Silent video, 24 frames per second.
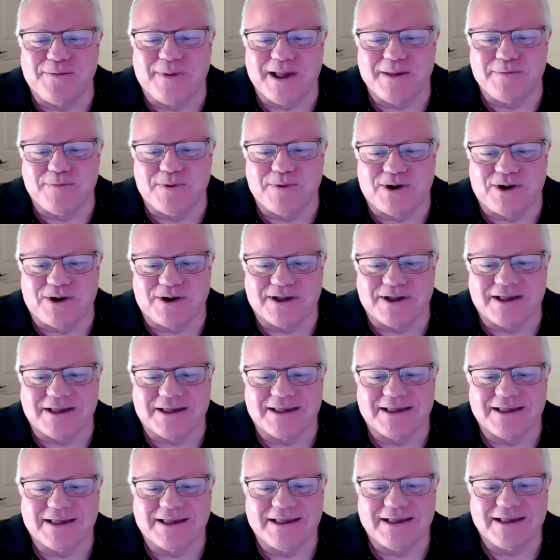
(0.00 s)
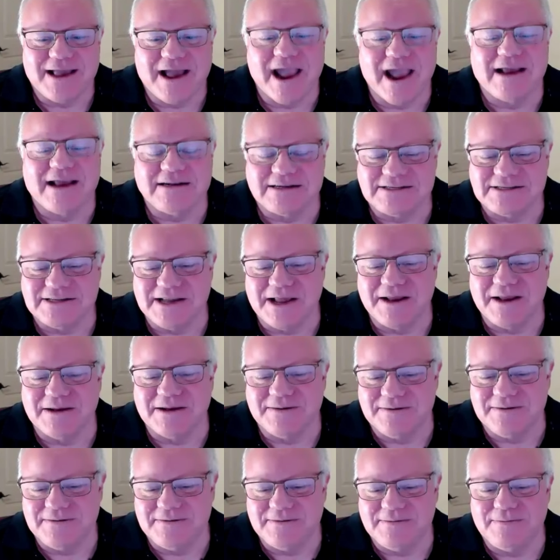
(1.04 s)
my book. I had to
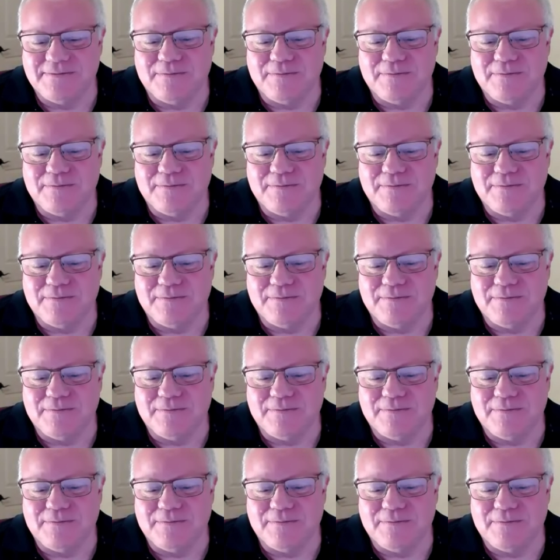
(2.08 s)
send